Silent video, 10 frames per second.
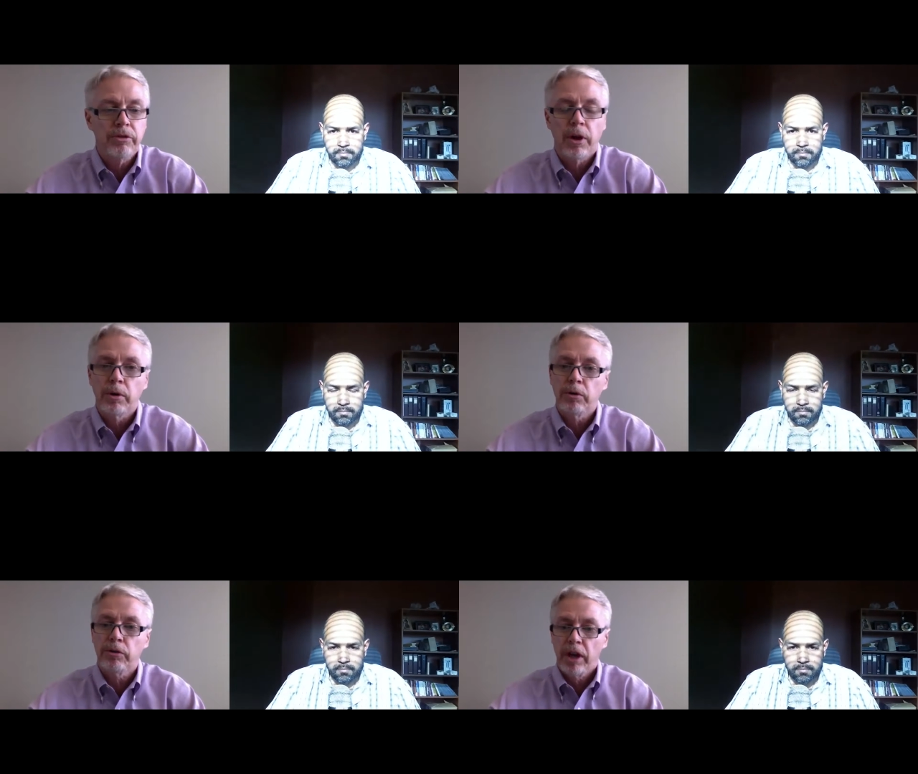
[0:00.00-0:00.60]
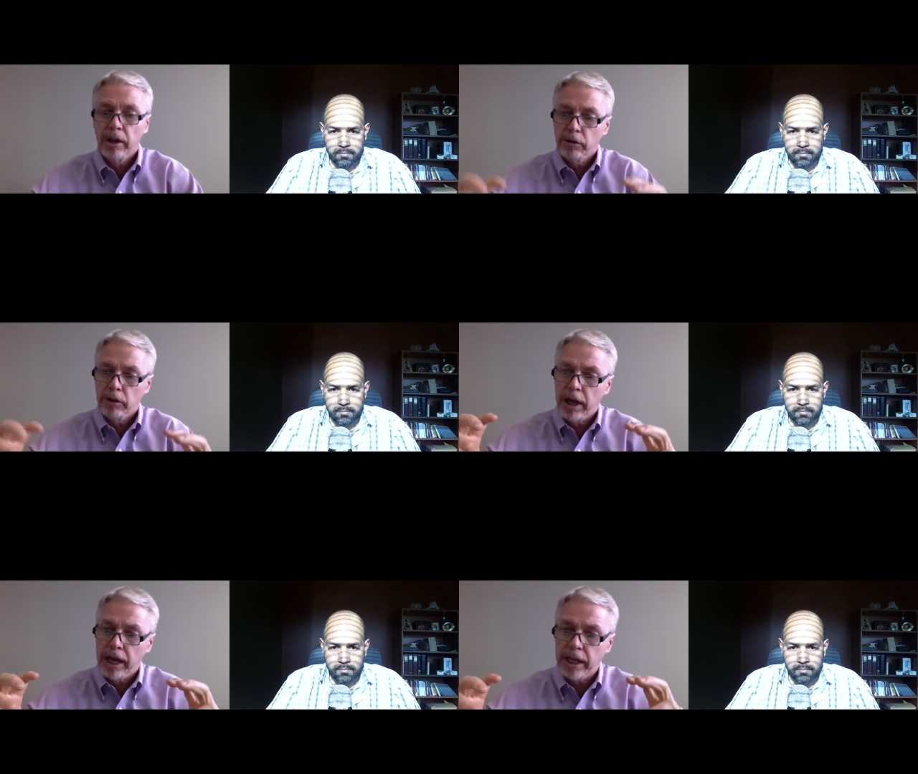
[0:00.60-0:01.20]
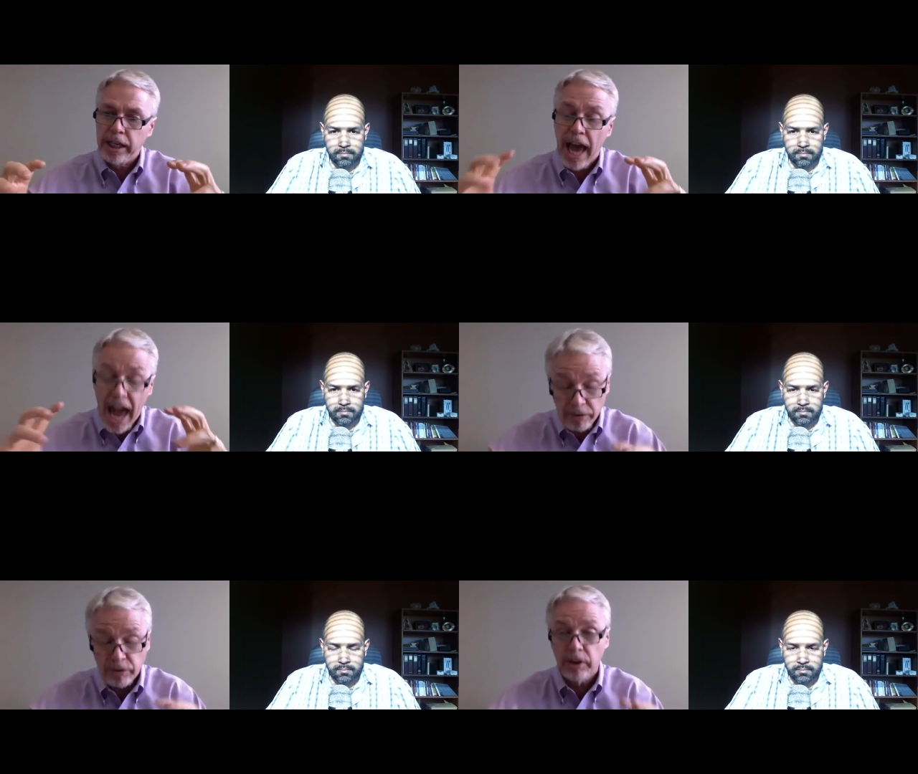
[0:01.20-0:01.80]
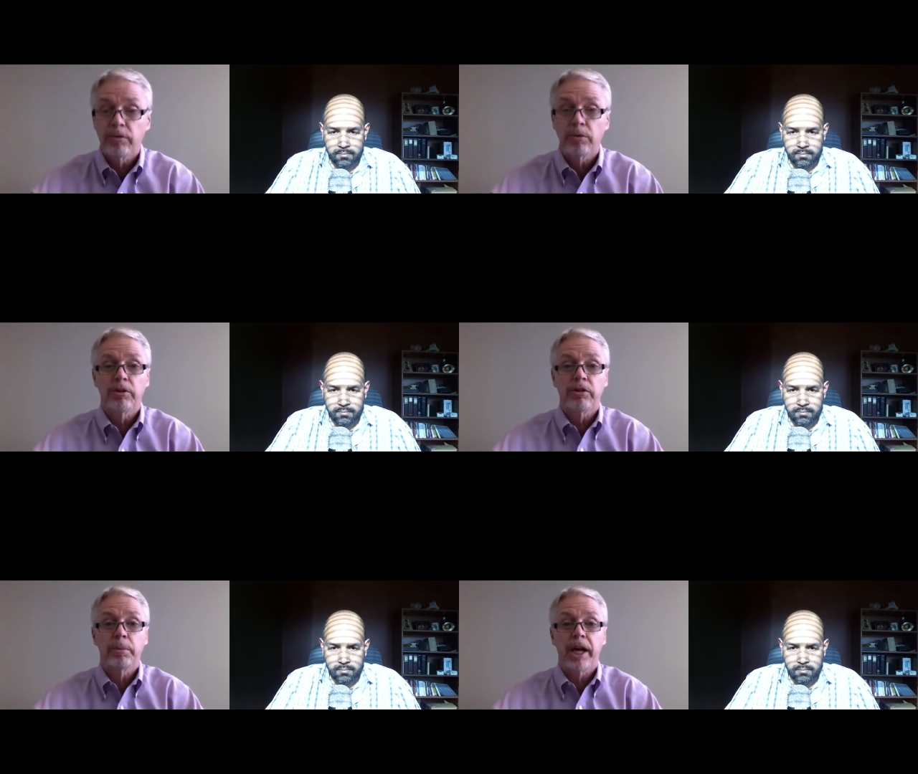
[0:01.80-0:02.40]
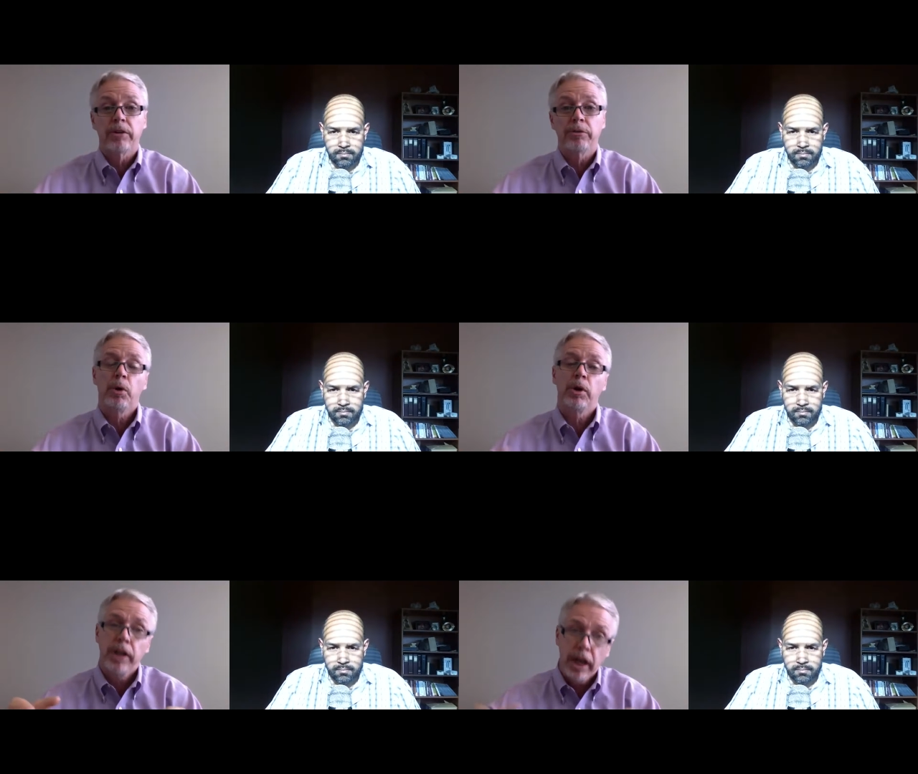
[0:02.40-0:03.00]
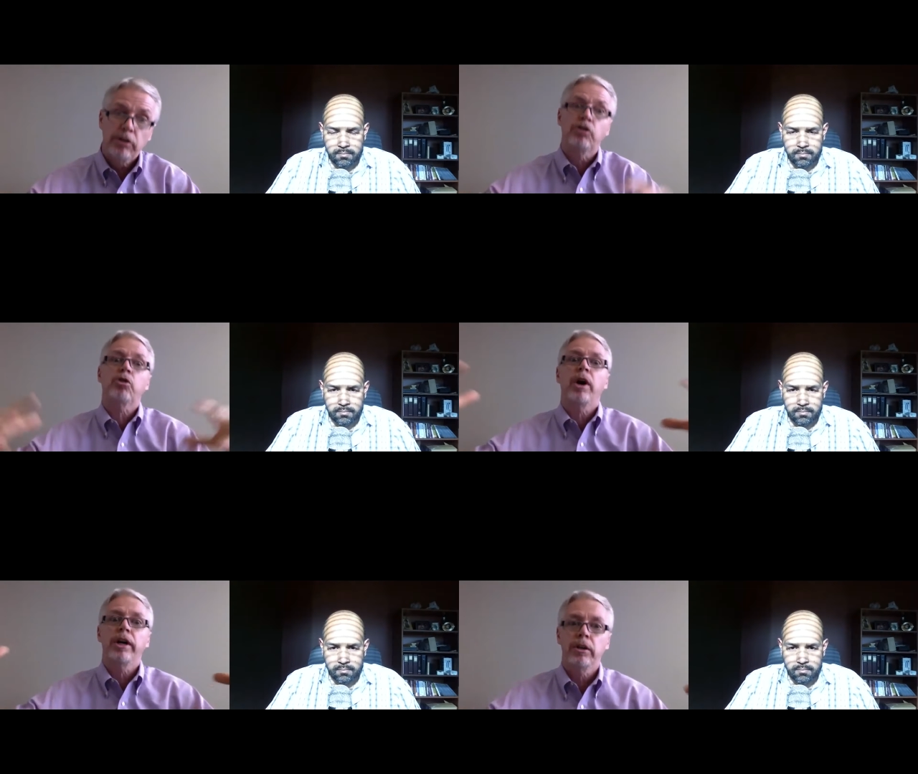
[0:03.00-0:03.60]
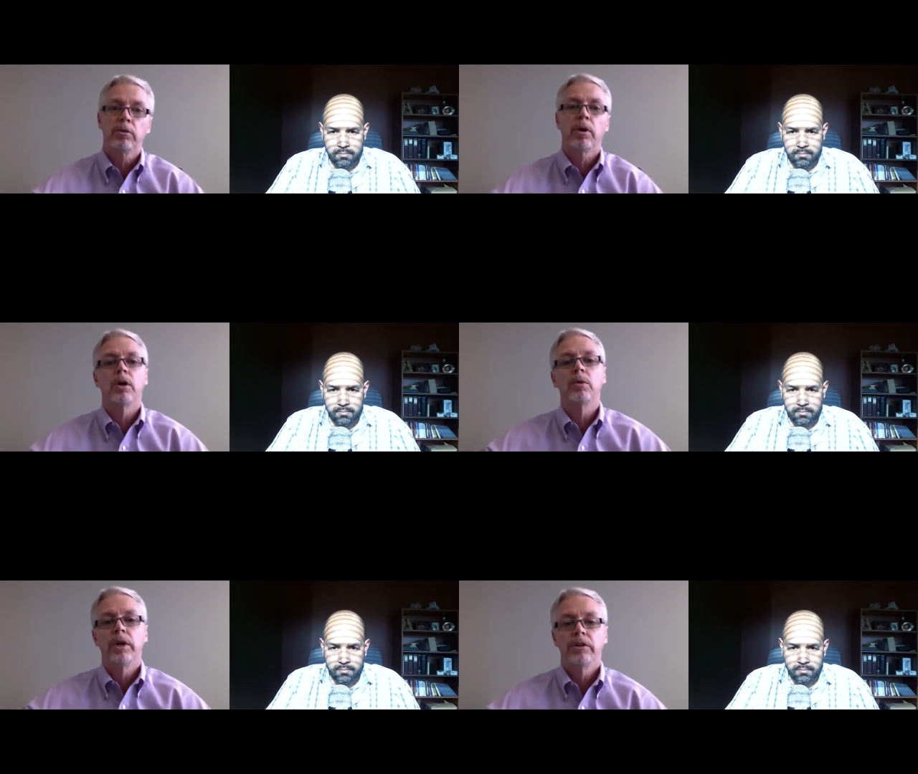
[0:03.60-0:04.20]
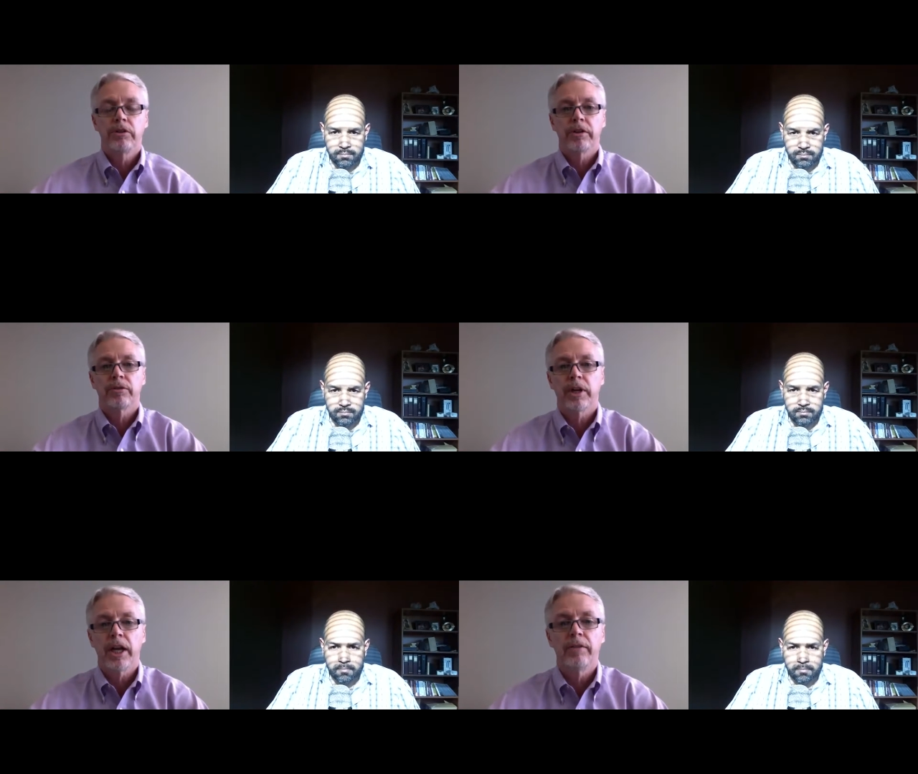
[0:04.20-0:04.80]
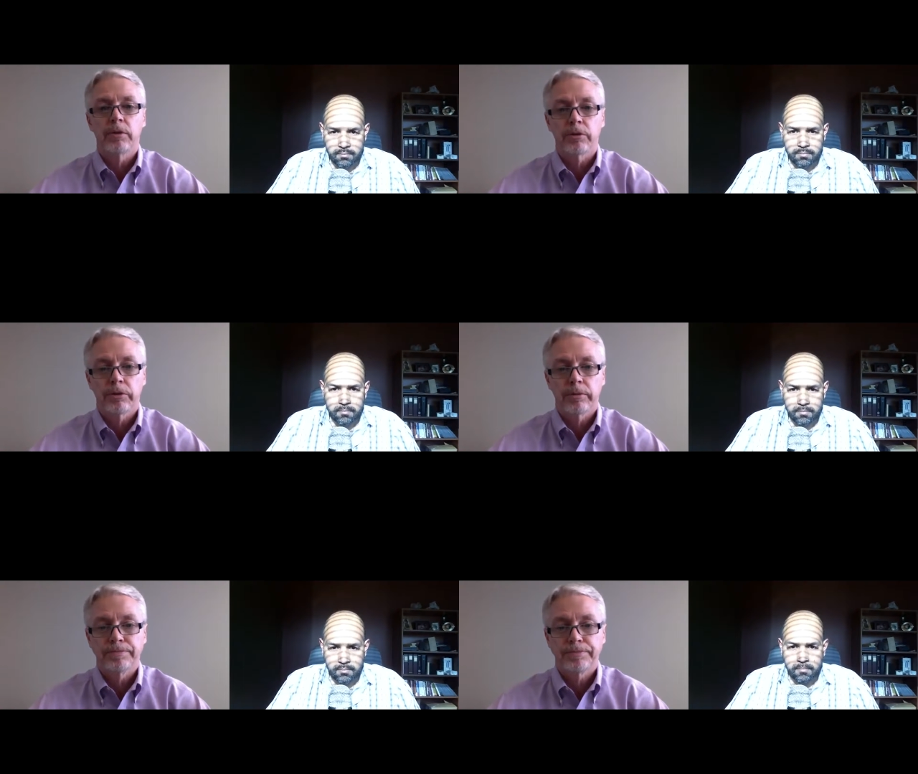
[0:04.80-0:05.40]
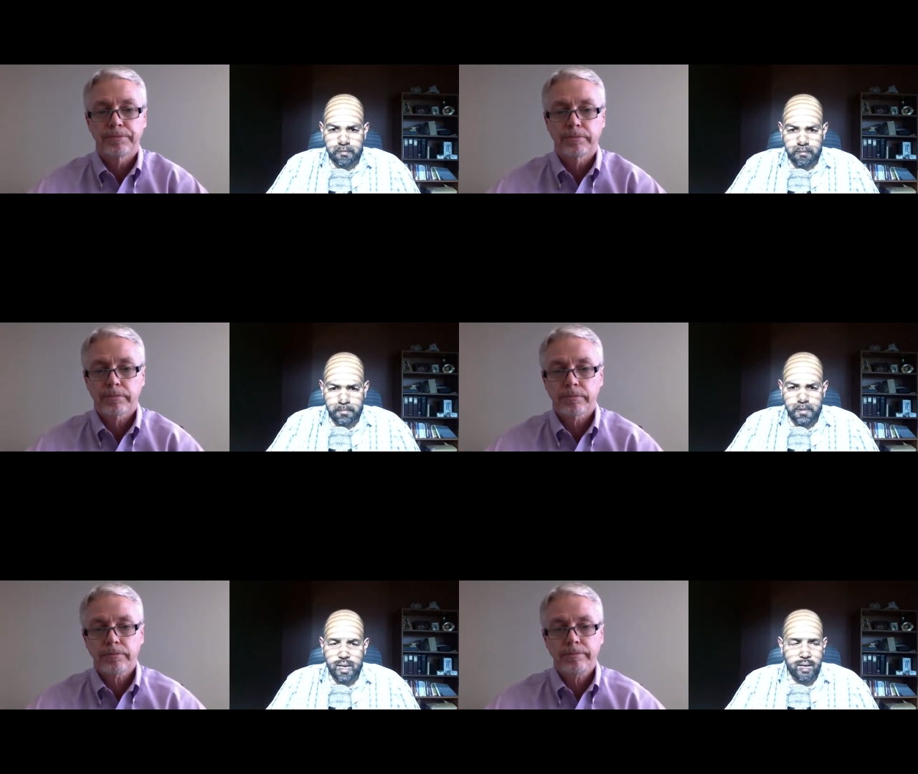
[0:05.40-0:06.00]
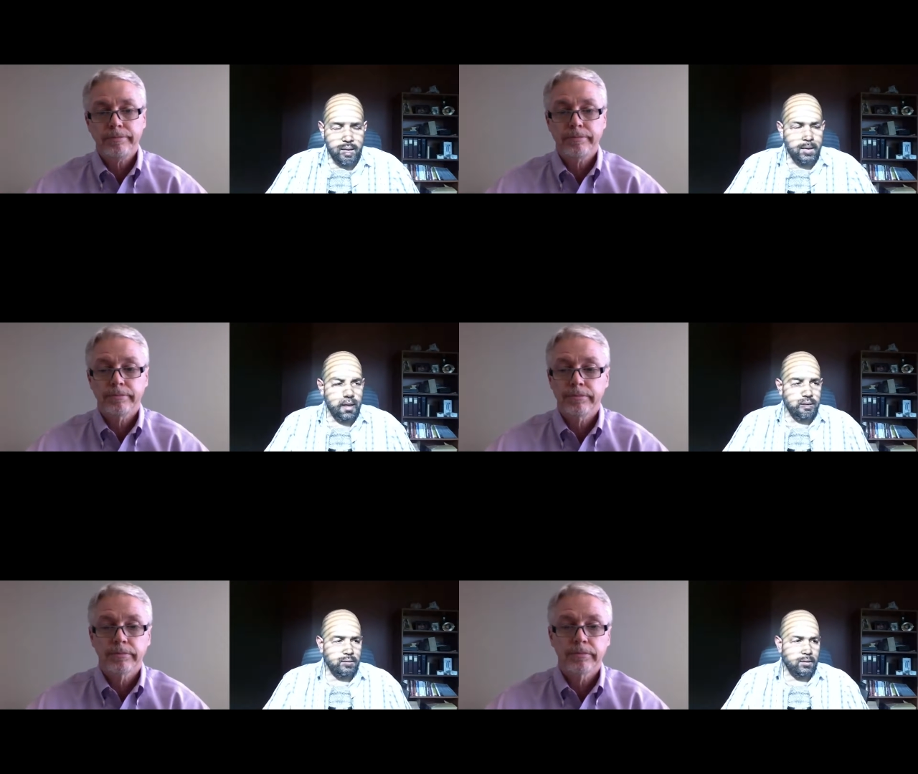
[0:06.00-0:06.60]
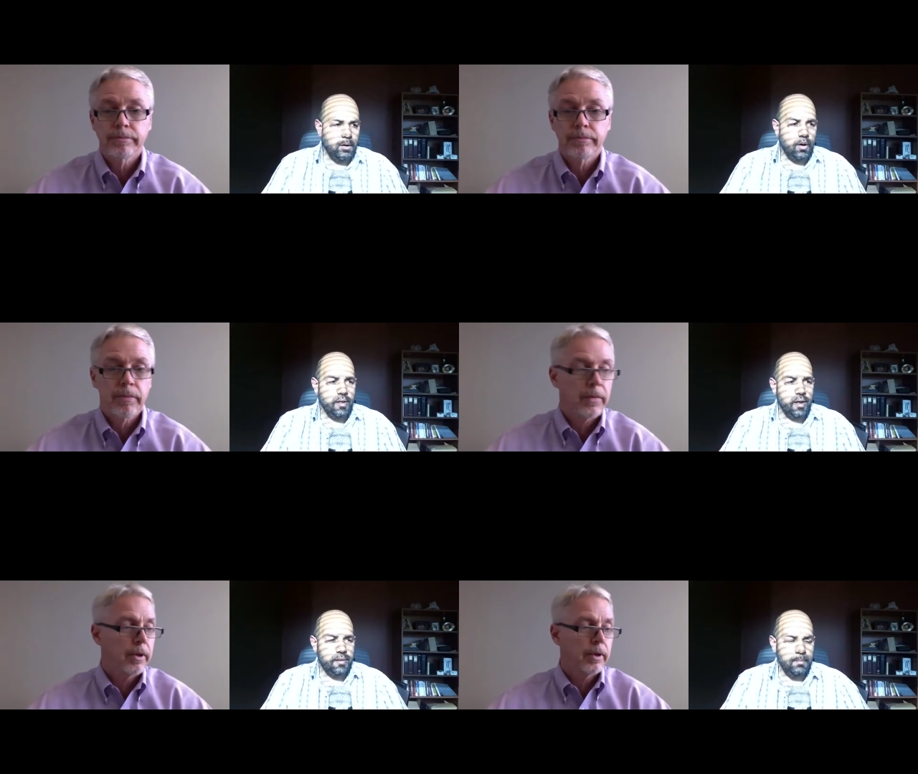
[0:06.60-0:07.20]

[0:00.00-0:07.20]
Speaker 1: owners after they've reached a balance point to try to grow to different levels.
Speaker 2: Yeah. And, and, you know, I, I,